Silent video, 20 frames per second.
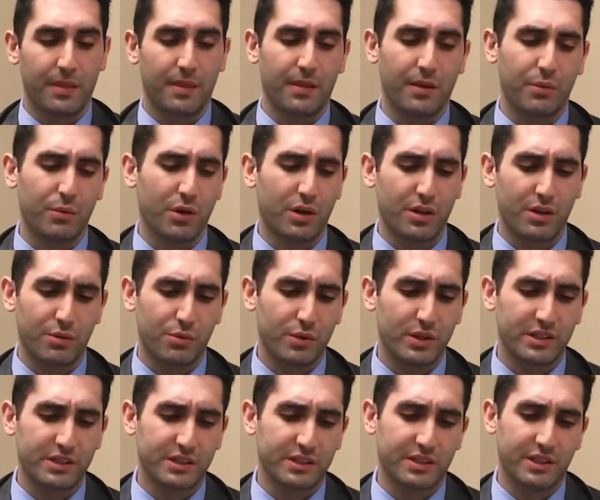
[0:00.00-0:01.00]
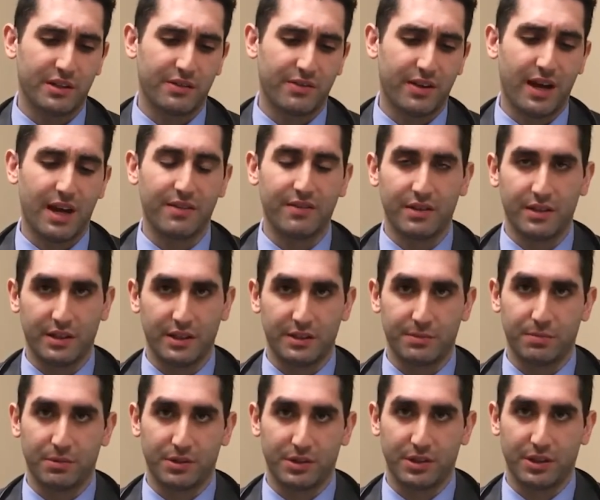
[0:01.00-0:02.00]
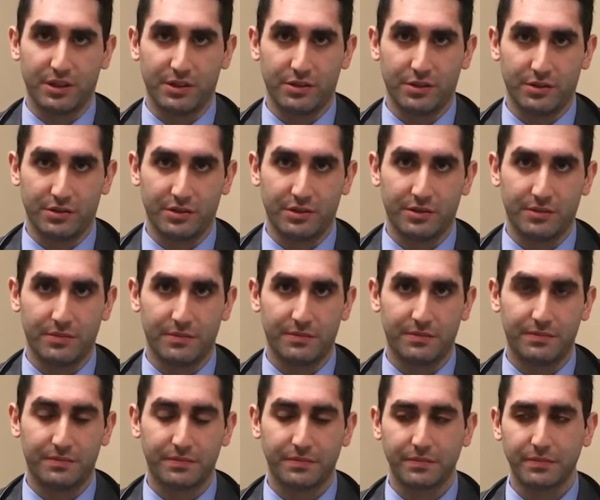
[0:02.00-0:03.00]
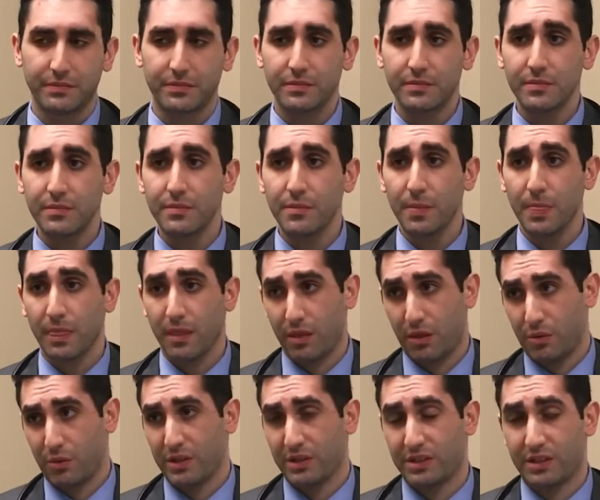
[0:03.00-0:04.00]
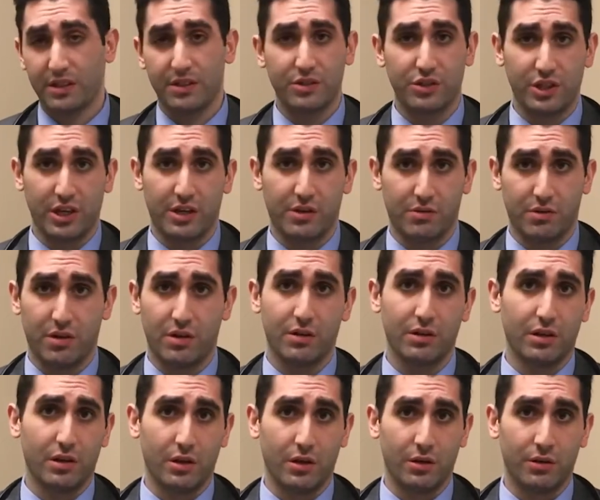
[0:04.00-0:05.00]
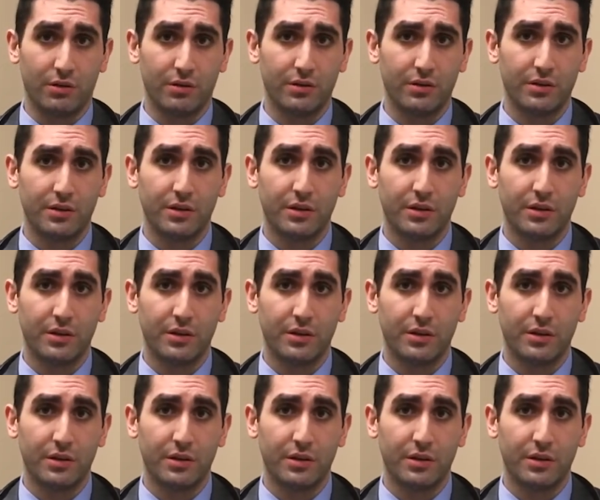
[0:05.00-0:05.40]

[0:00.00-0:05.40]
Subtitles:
Now, what are the risks of having these procedures? The risks in general are low,